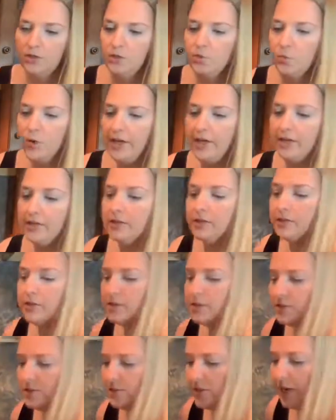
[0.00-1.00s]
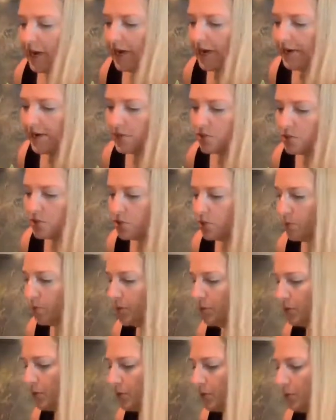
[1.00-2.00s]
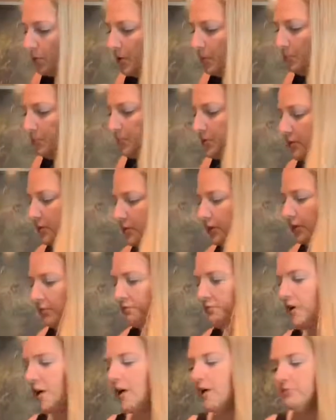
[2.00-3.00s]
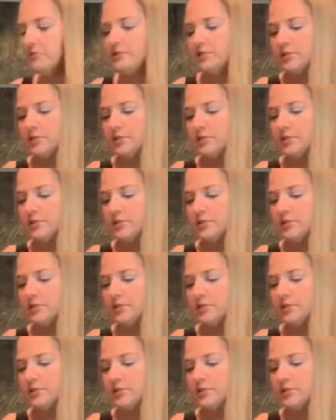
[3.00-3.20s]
Wait, it's attached, so we don't want to rip the leaf off.